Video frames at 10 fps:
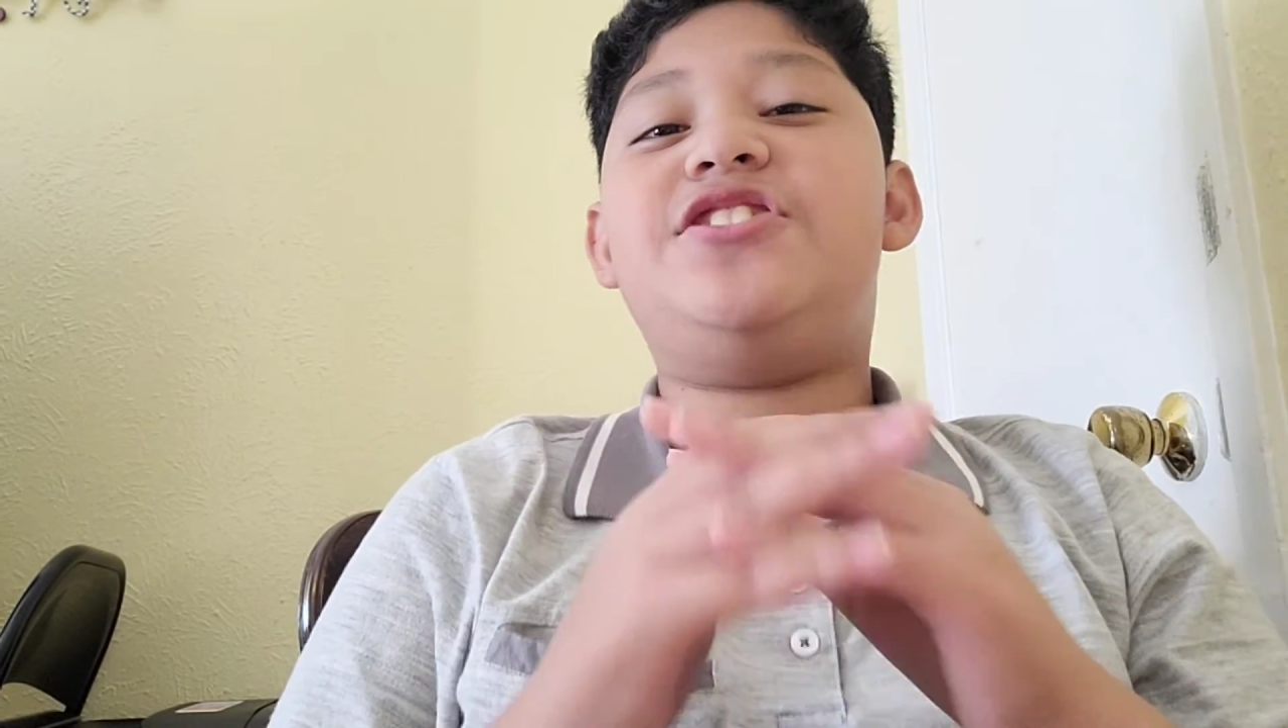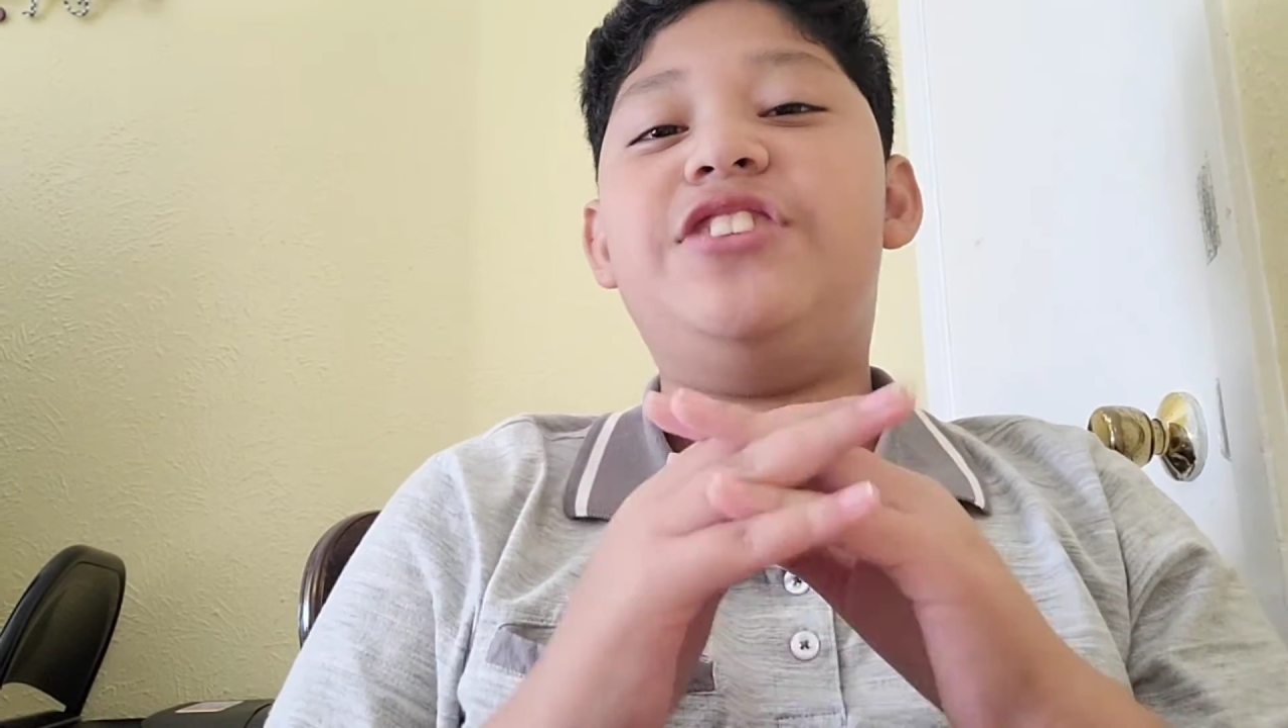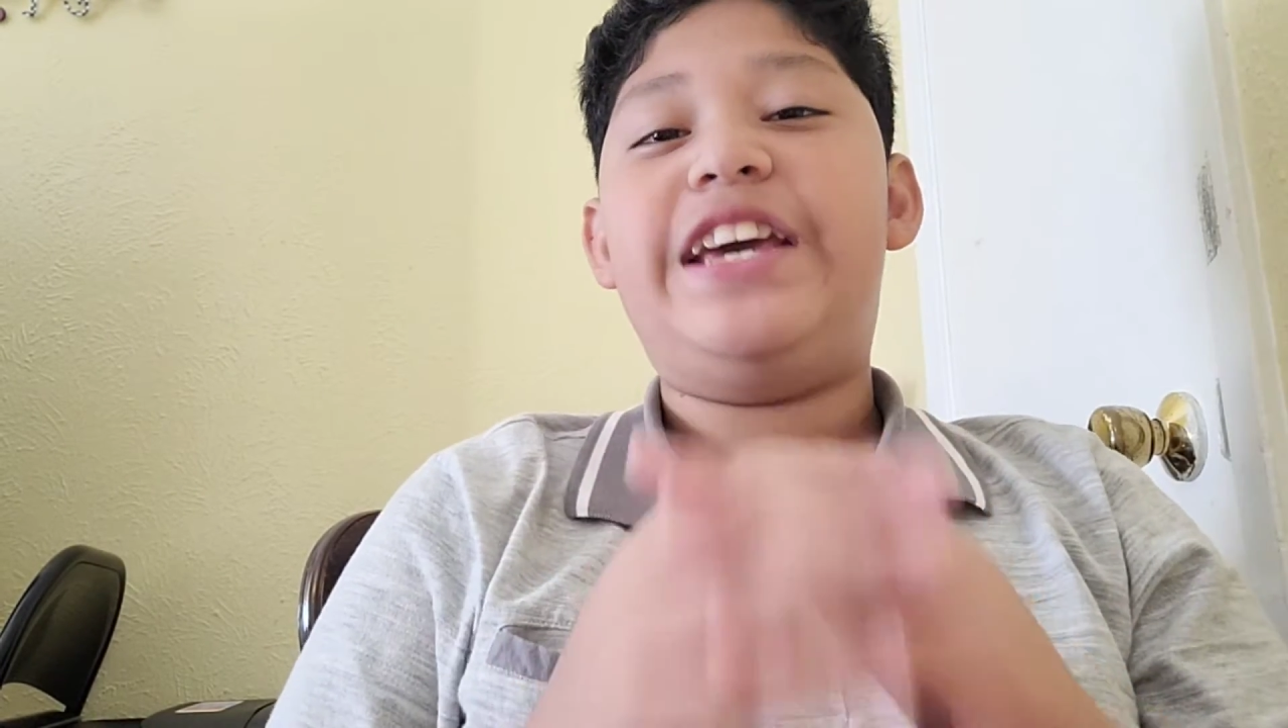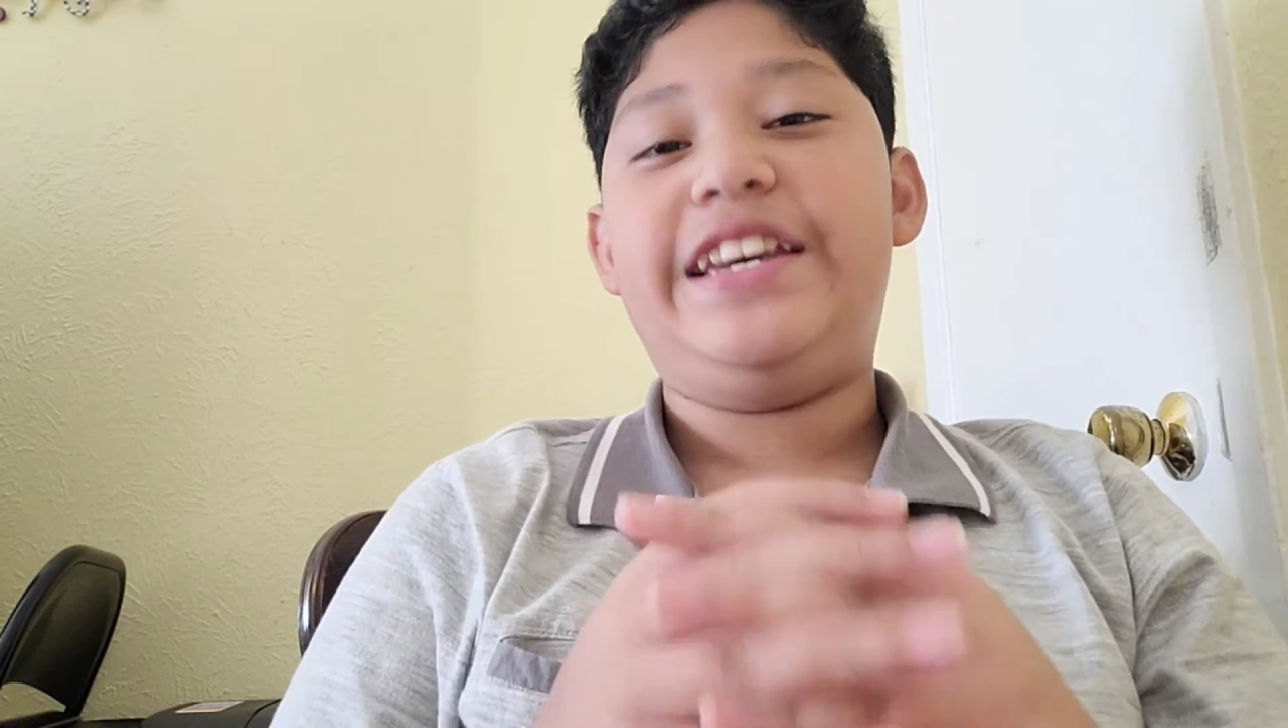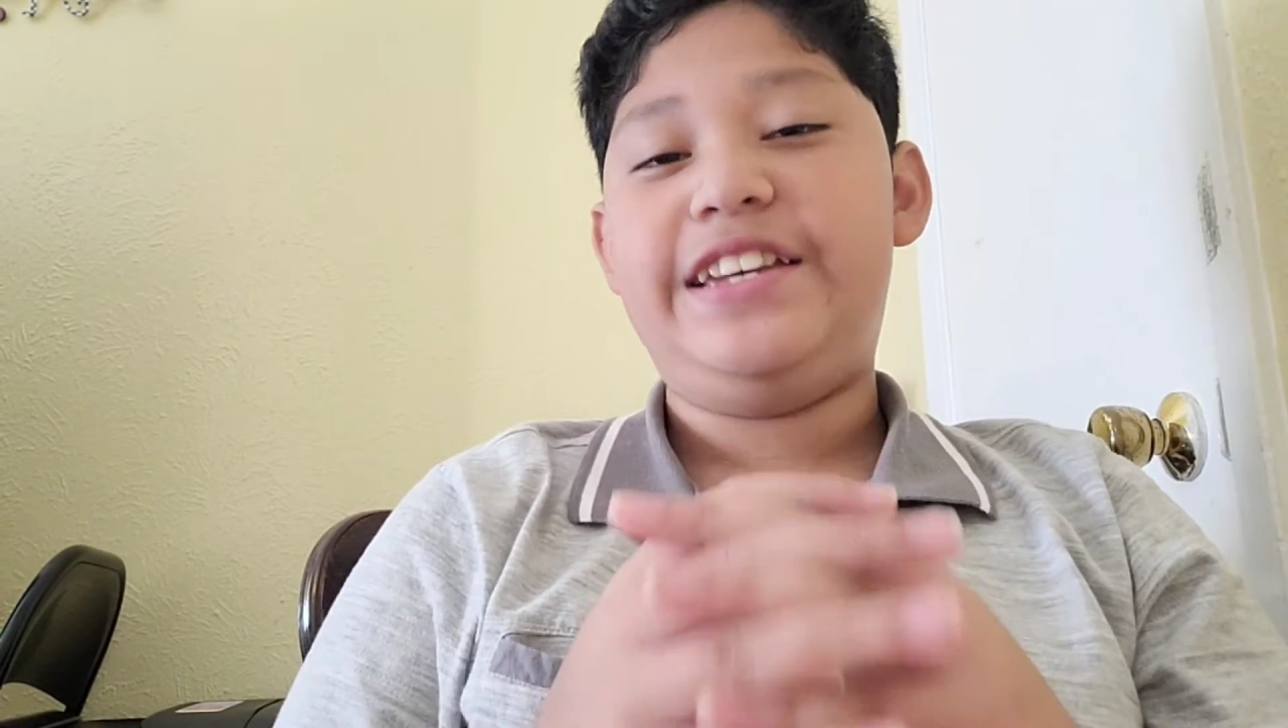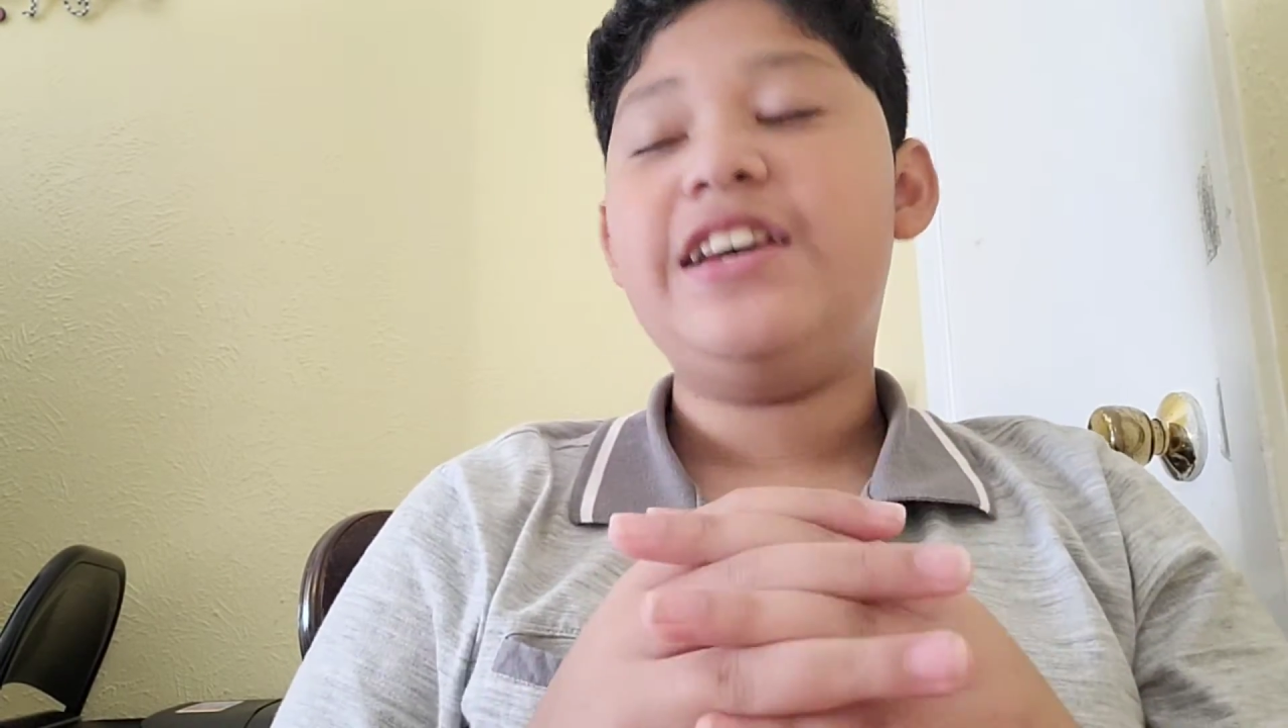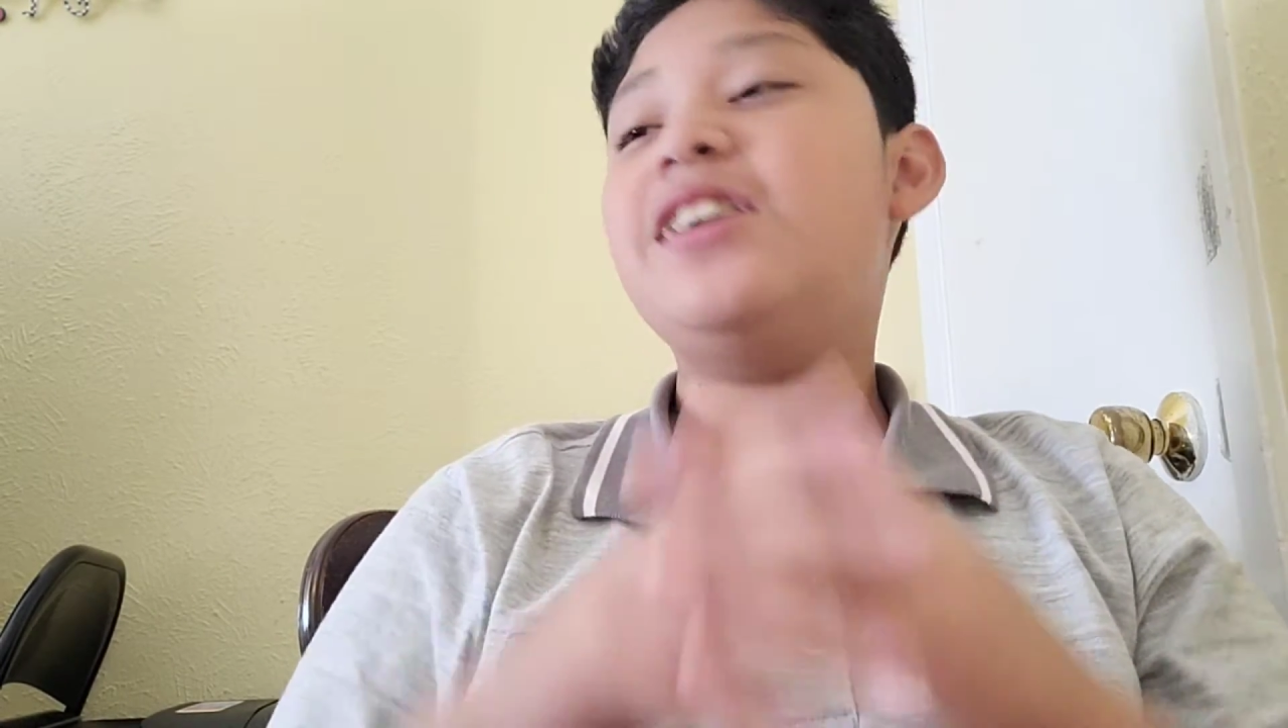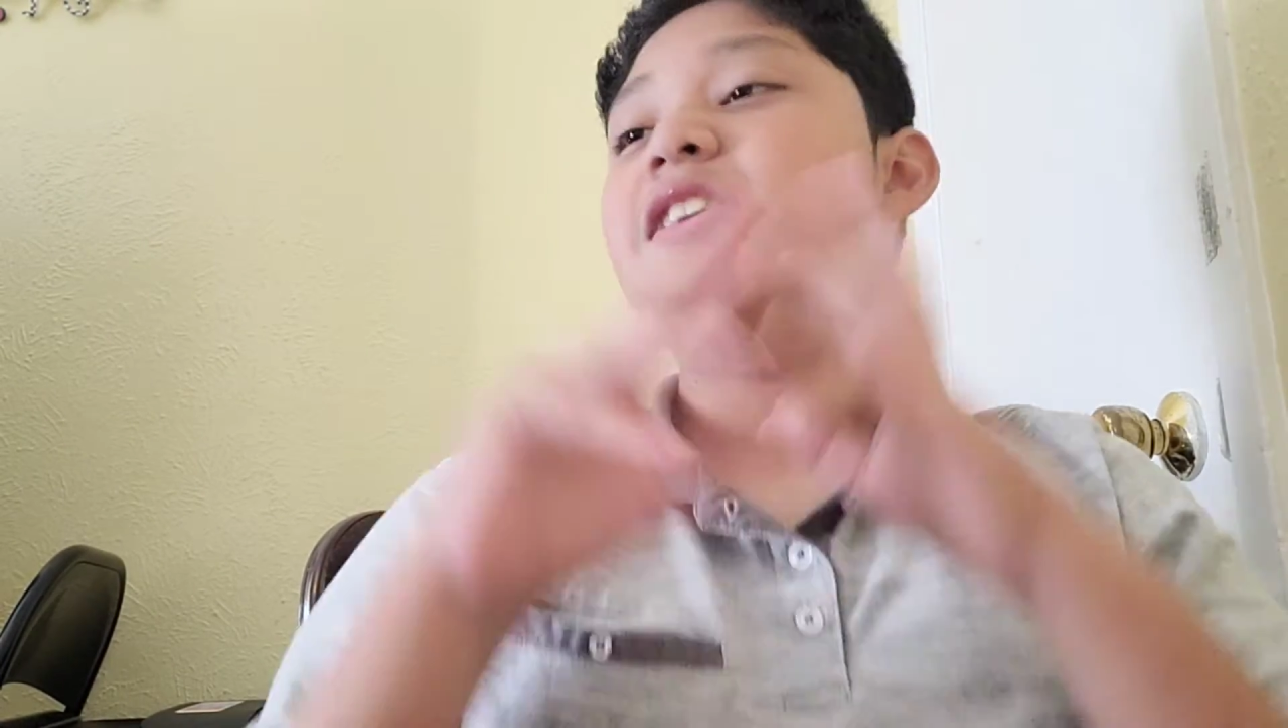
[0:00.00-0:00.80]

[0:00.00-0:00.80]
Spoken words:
today.